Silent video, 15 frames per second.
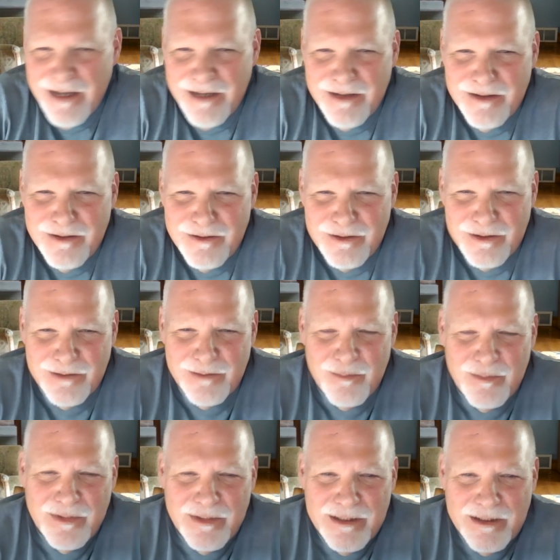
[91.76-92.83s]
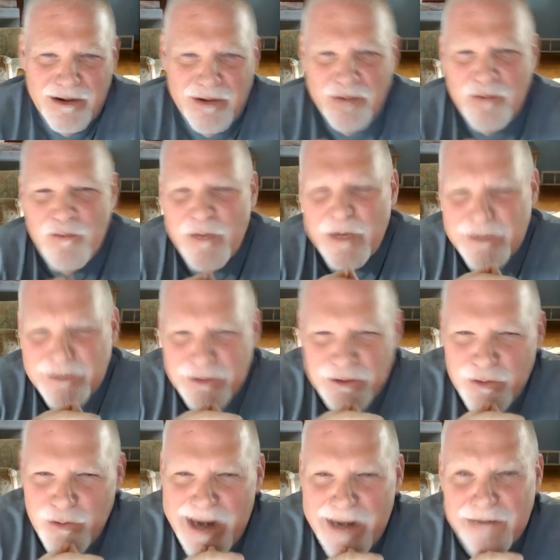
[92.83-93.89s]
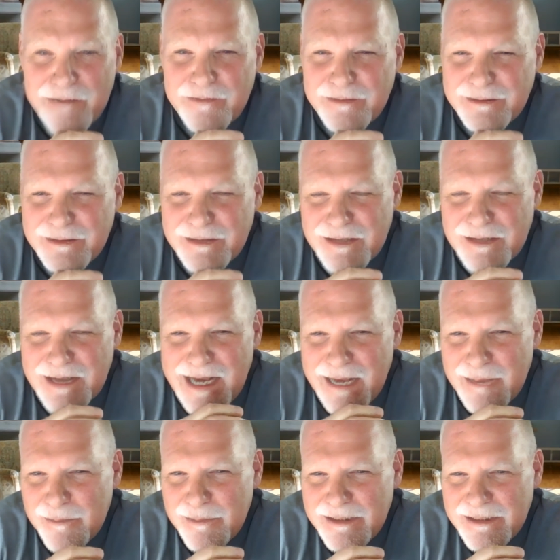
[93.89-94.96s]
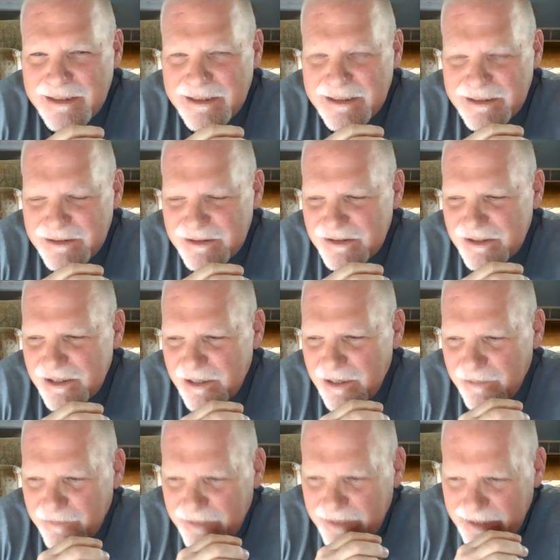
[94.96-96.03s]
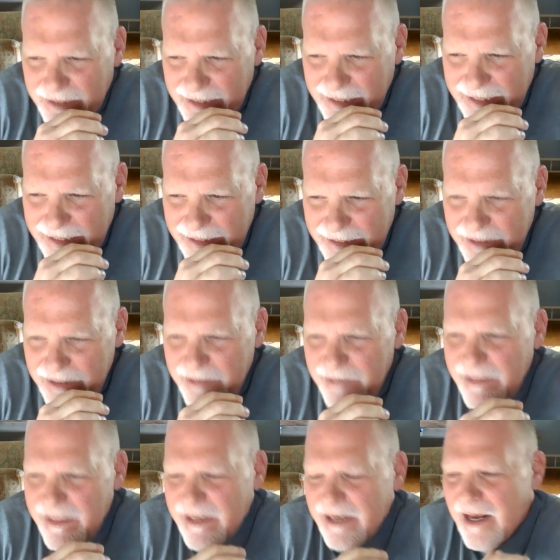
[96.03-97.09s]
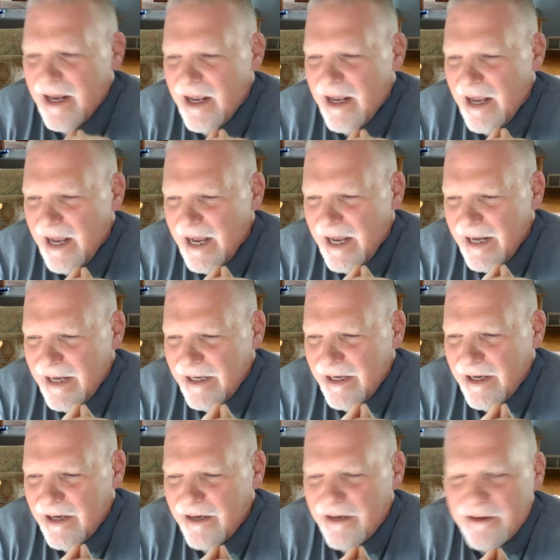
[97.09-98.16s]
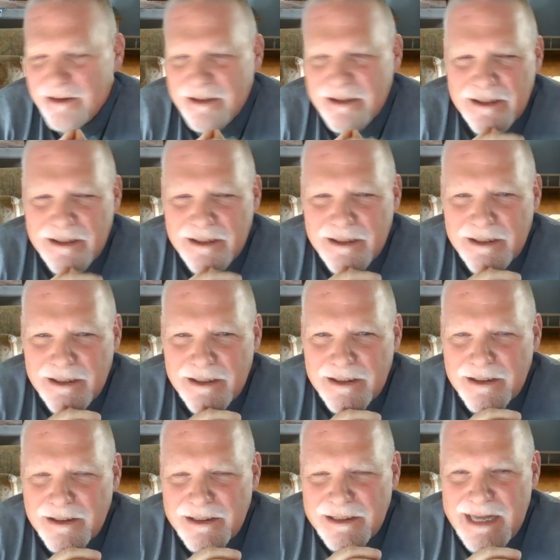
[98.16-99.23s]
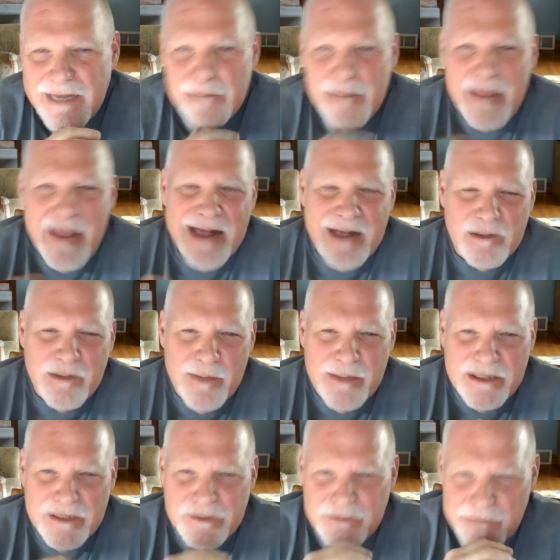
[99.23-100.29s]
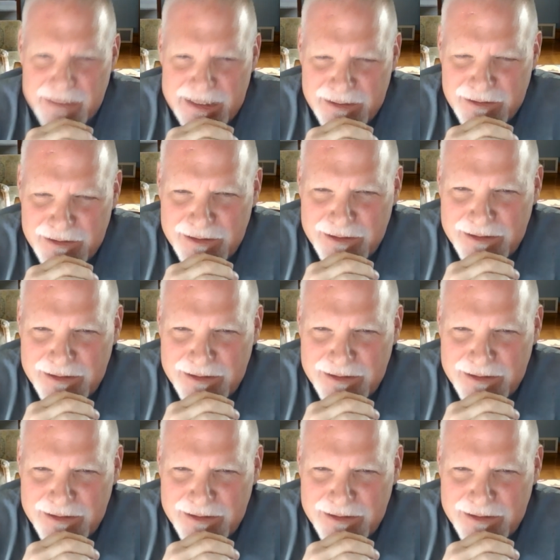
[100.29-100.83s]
to avoid the draft at the time and stuff. And then I came back to Pennsylvania,